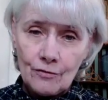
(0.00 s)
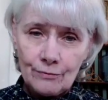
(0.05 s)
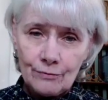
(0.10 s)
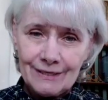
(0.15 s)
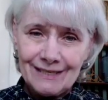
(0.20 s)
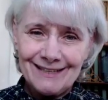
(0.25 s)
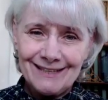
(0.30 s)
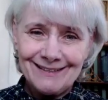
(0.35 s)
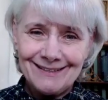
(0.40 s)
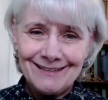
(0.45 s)

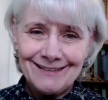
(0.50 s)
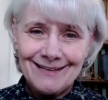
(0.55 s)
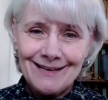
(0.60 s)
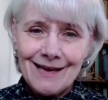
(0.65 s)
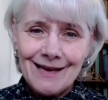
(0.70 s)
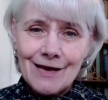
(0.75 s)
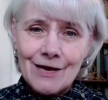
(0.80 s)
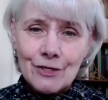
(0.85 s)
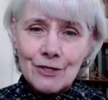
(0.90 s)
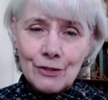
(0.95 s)
Three,
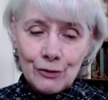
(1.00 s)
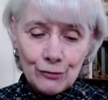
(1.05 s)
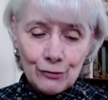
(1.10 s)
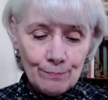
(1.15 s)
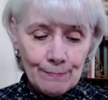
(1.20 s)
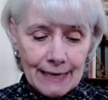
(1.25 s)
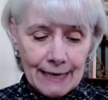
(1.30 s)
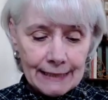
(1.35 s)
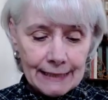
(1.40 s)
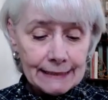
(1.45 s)

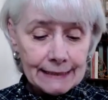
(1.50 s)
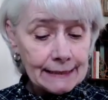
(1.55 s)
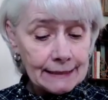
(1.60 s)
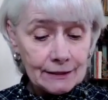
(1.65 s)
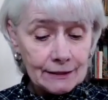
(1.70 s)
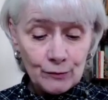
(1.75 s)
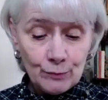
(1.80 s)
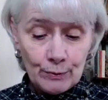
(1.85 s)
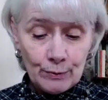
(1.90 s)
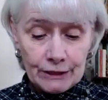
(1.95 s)
dramatic
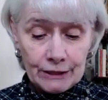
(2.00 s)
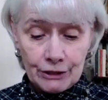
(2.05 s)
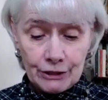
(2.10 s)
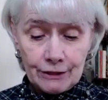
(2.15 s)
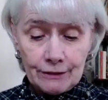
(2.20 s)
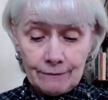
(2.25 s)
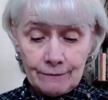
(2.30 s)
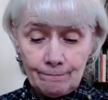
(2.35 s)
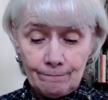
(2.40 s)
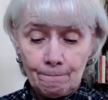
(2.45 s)

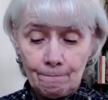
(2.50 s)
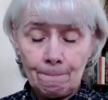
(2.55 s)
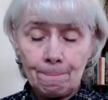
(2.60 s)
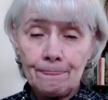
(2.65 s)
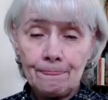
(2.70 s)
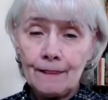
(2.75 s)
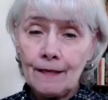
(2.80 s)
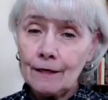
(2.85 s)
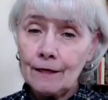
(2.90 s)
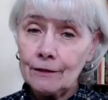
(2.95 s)
expression.
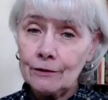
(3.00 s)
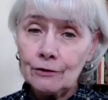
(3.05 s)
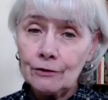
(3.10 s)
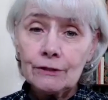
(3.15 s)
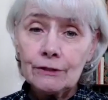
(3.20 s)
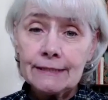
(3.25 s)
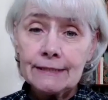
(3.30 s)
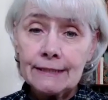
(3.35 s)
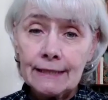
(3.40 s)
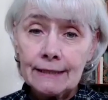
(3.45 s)

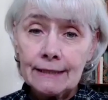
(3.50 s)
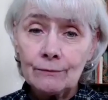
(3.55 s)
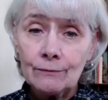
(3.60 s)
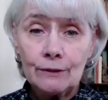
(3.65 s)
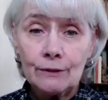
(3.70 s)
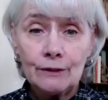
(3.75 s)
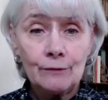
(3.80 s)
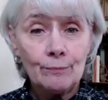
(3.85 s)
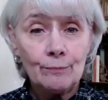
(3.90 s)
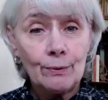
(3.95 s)
Understand
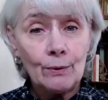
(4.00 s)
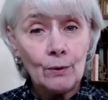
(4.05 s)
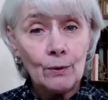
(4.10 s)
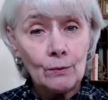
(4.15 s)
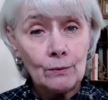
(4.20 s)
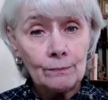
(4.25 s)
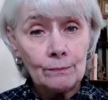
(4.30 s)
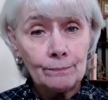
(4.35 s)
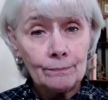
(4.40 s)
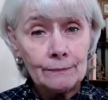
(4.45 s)
what the
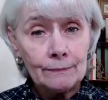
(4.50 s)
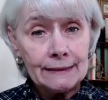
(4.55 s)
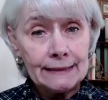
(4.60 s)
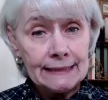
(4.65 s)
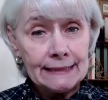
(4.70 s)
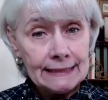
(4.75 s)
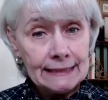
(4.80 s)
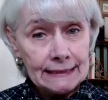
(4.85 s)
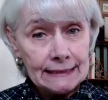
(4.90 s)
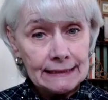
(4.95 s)
poem
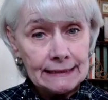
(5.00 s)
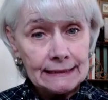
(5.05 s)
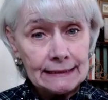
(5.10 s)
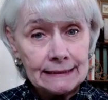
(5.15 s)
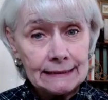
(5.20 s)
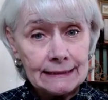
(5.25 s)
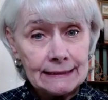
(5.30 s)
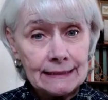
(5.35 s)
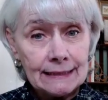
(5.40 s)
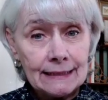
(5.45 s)

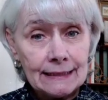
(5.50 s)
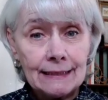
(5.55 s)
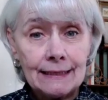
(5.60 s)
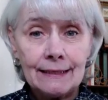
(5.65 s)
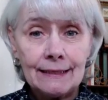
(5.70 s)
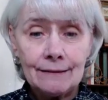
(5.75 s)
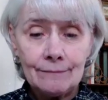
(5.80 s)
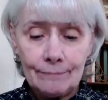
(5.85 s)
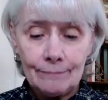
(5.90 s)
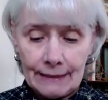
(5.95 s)
needs
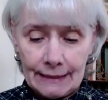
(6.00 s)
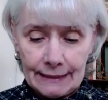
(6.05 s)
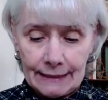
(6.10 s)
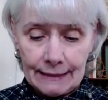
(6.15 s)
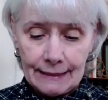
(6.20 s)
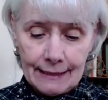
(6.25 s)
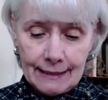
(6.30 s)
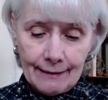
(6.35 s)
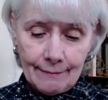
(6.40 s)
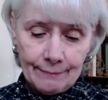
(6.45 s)
and make
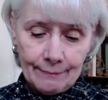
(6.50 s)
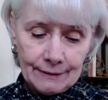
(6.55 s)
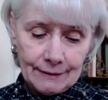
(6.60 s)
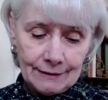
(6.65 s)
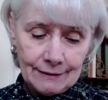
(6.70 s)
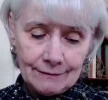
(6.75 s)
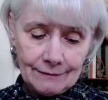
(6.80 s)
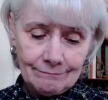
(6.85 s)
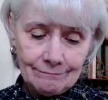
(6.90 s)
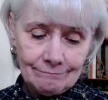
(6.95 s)
it
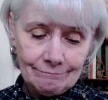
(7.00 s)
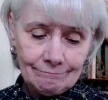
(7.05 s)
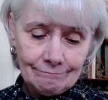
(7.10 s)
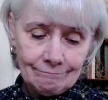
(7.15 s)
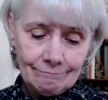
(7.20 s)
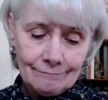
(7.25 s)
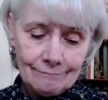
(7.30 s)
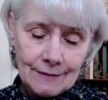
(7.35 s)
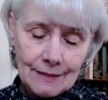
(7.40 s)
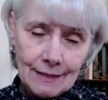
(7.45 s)
happen.
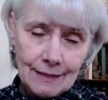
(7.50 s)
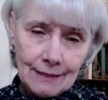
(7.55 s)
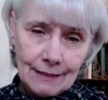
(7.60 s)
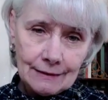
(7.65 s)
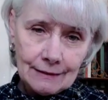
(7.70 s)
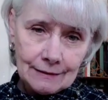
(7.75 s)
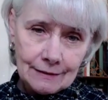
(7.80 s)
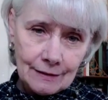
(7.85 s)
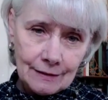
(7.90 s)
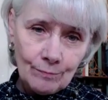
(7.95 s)

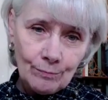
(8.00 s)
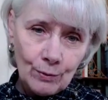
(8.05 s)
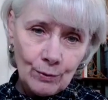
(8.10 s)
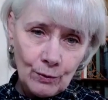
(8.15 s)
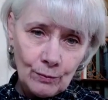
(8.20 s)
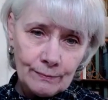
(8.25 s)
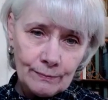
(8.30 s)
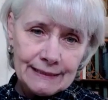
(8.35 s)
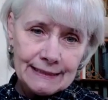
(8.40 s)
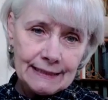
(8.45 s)
Some
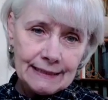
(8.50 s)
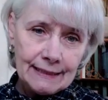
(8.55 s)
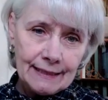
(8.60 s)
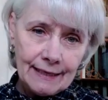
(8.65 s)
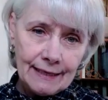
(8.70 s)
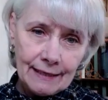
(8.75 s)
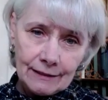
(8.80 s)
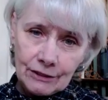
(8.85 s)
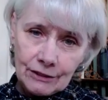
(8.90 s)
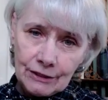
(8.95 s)
poems need
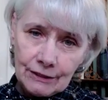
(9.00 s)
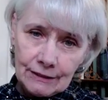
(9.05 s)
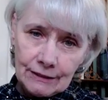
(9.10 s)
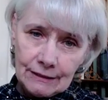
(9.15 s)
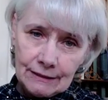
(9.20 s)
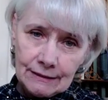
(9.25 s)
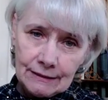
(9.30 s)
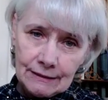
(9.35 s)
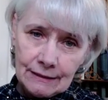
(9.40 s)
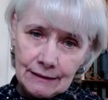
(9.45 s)

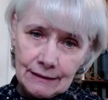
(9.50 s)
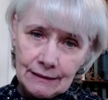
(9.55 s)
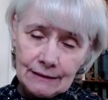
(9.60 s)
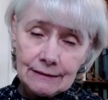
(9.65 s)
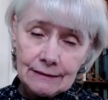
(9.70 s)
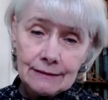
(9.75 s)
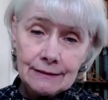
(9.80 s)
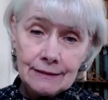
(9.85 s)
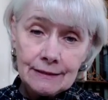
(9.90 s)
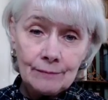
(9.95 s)
actions,
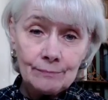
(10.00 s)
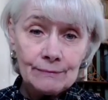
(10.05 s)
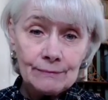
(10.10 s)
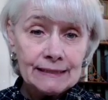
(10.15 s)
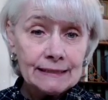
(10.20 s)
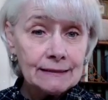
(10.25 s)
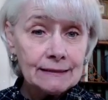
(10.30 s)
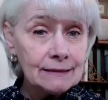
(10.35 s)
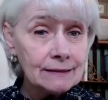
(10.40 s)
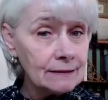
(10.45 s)
some
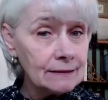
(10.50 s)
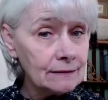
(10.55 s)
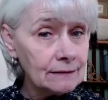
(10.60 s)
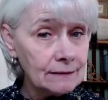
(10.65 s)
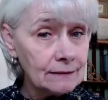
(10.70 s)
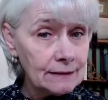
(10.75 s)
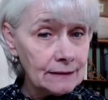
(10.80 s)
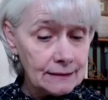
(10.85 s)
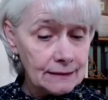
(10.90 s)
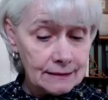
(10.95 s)
need
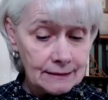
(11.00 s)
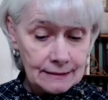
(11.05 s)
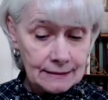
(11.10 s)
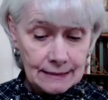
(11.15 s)
stillness,